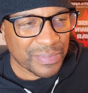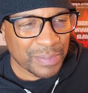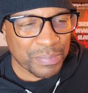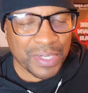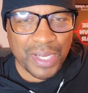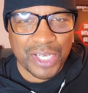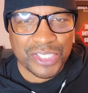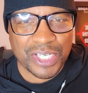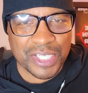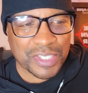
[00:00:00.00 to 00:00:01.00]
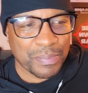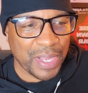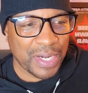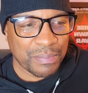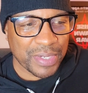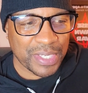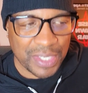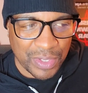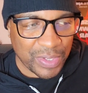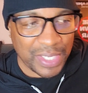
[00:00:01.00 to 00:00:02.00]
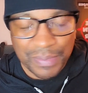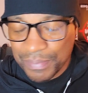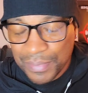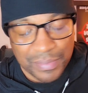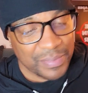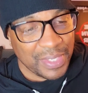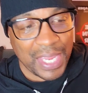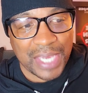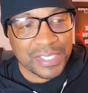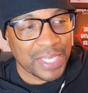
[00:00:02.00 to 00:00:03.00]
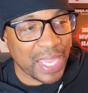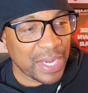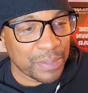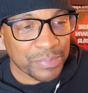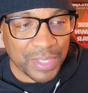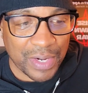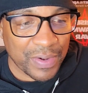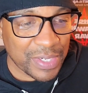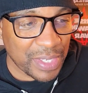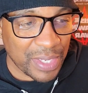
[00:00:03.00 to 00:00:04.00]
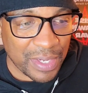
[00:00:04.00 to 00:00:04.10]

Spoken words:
been hush hush about it, but, you know, he actually got up there and,